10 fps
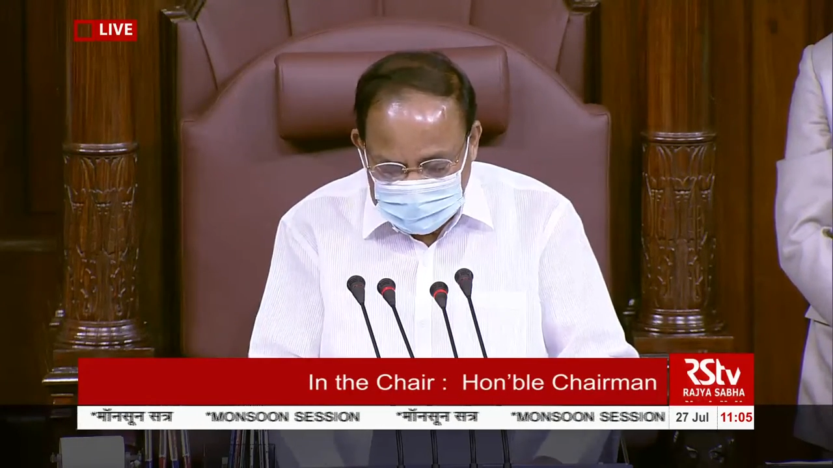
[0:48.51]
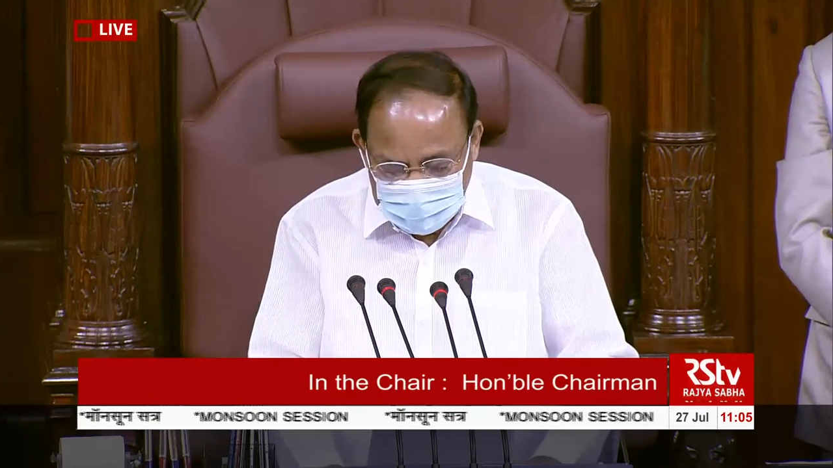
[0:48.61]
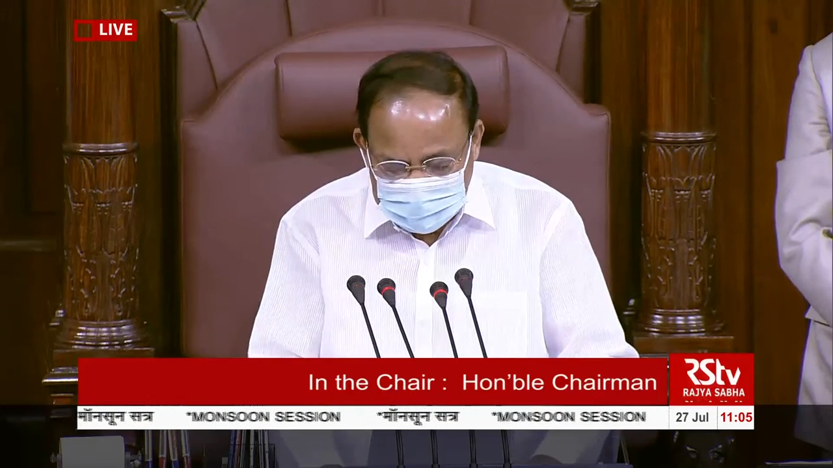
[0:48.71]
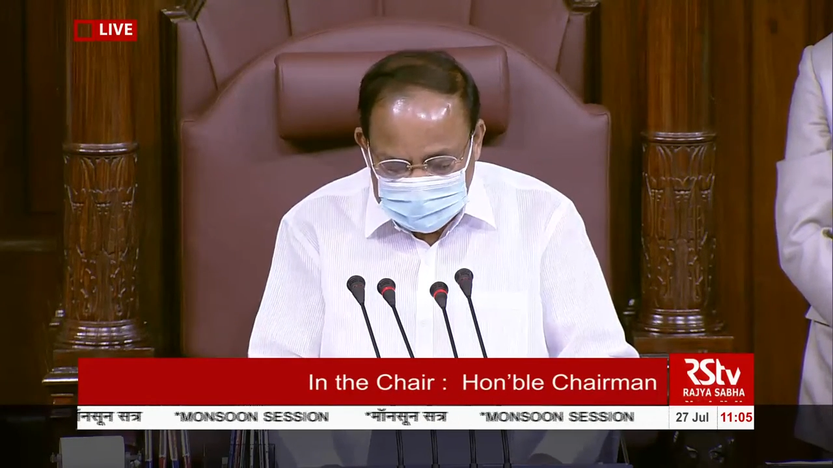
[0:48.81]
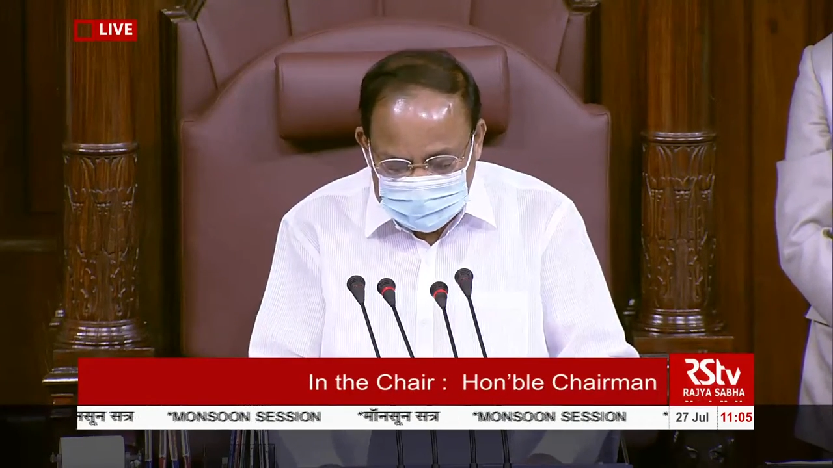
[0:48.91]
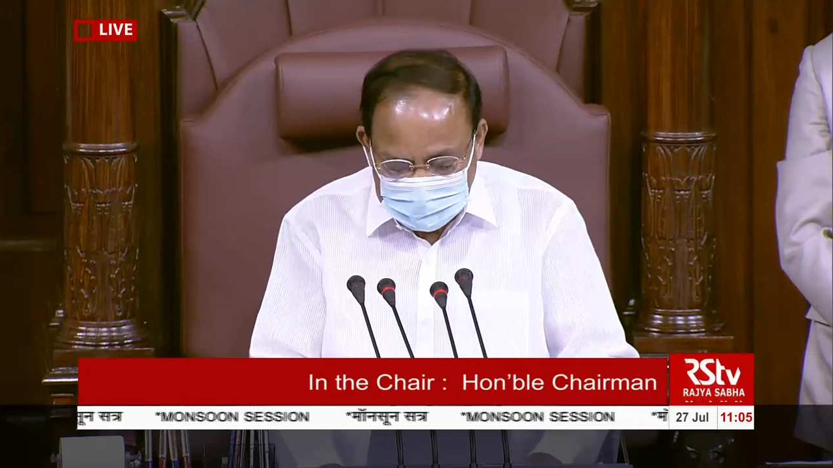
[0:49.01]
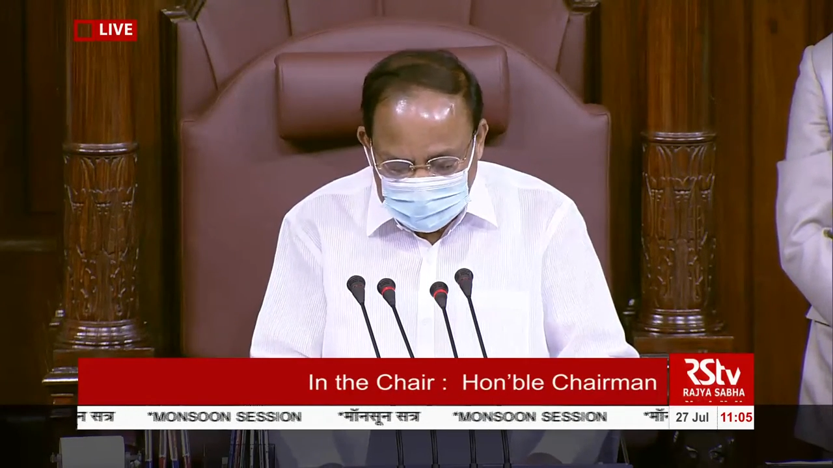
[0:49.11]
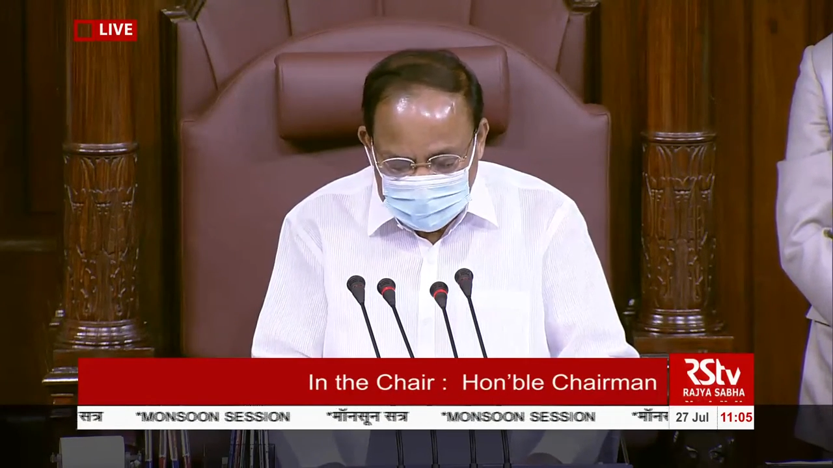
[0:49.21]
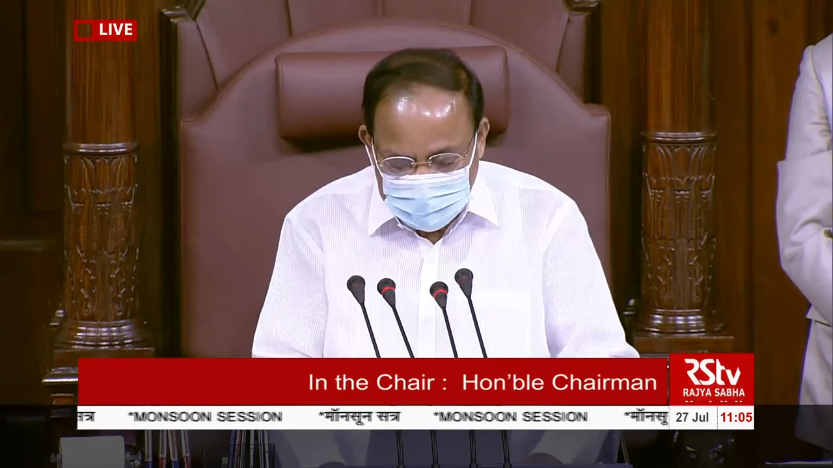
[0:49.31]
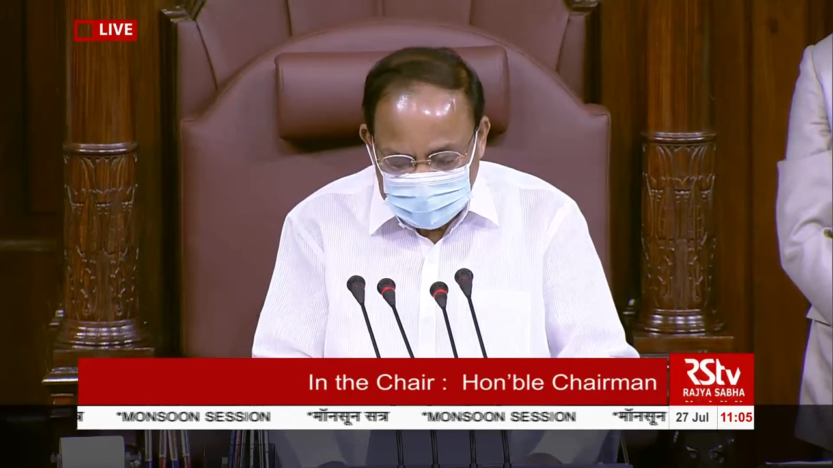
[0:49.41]

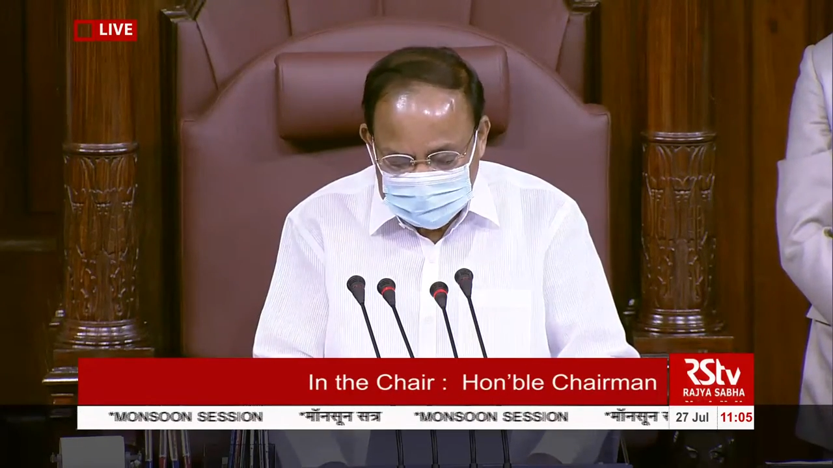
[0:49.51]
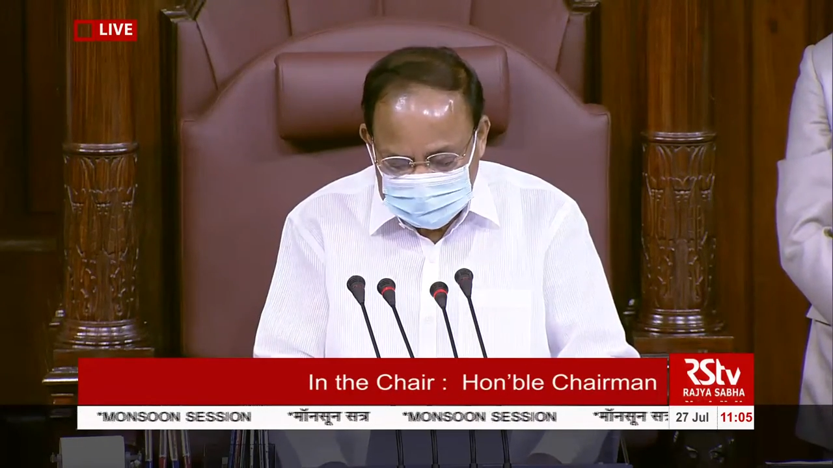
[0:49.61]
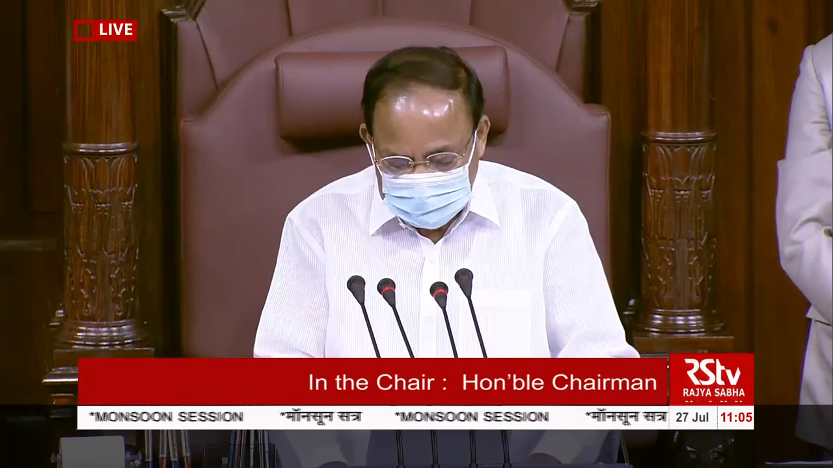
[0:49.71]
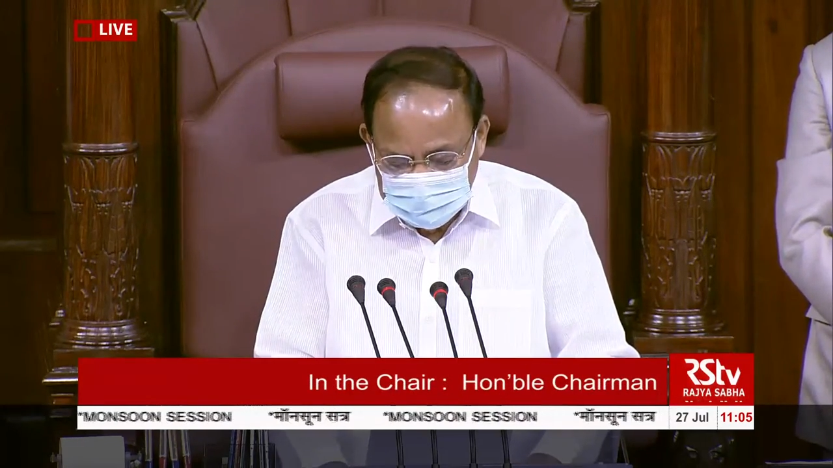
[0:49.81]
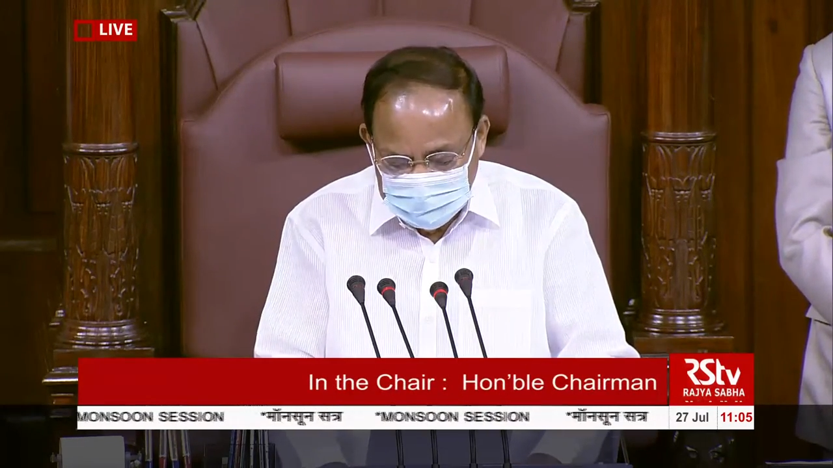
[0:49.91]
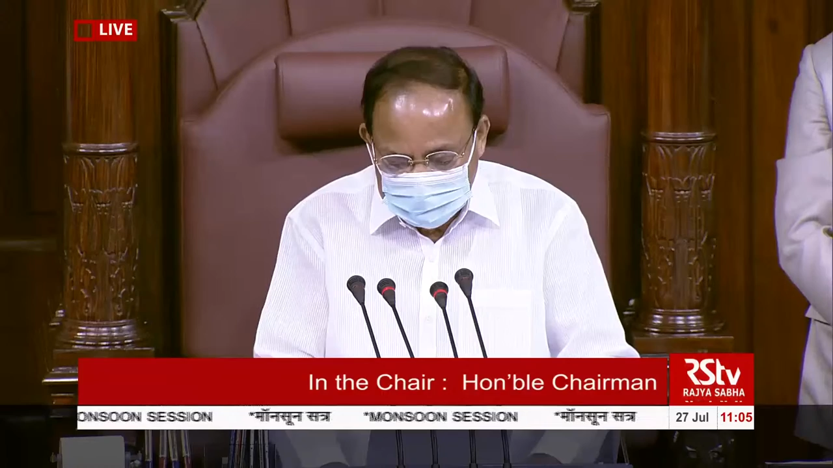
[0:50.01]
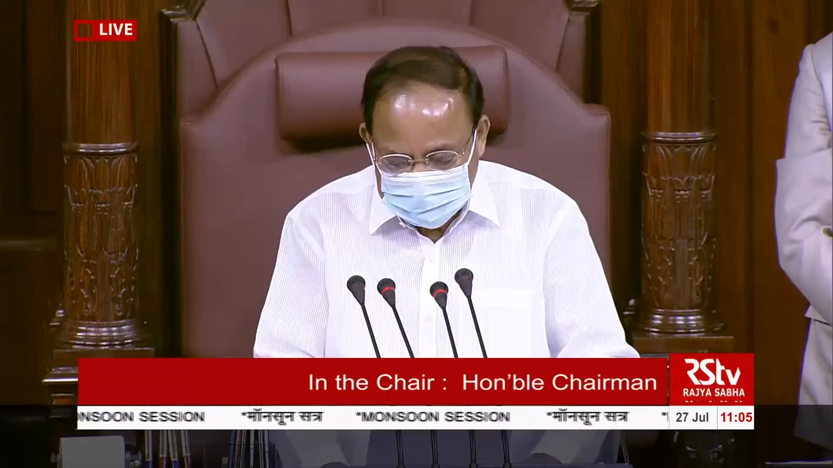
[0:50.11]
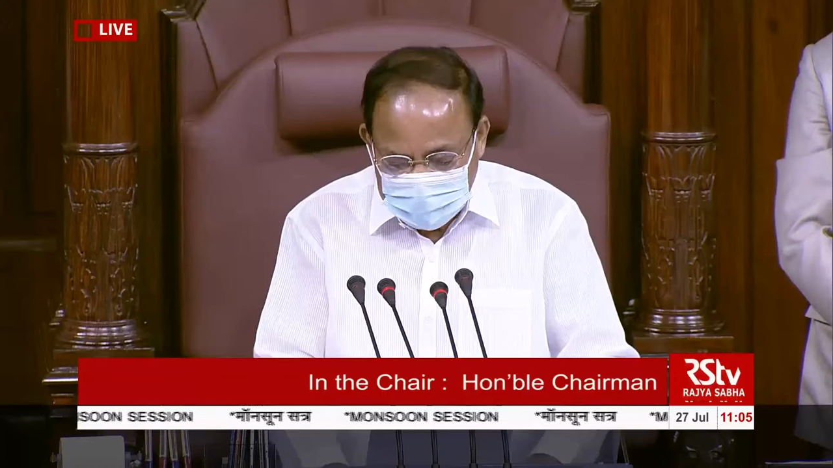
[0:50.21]
intricate carvings